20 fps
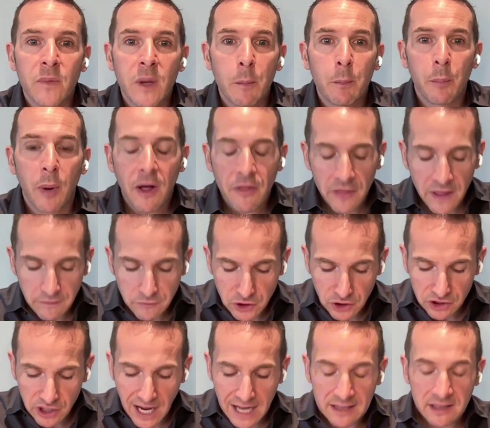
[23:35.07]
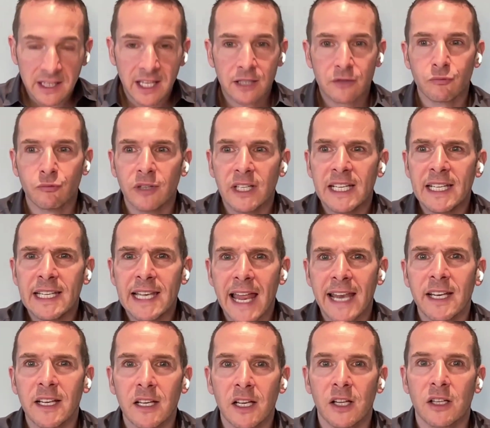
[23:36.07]
but they've just had this
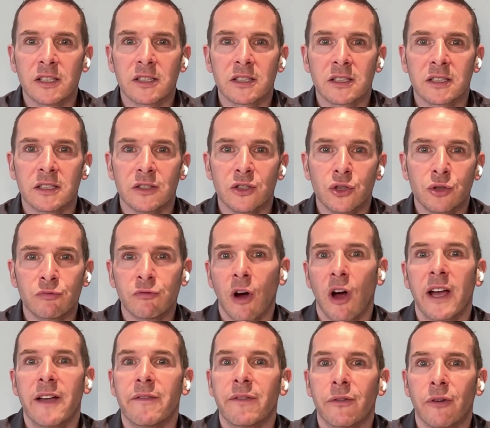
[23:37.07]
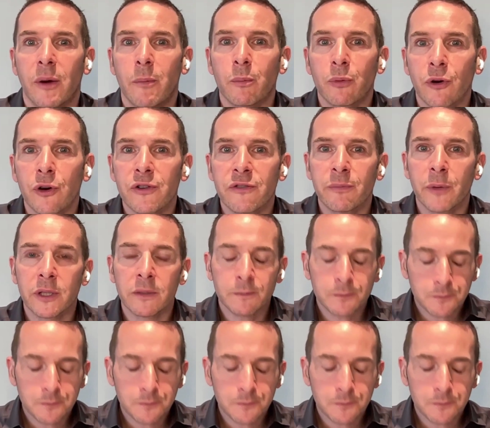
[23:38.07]
relentless drive for improvement,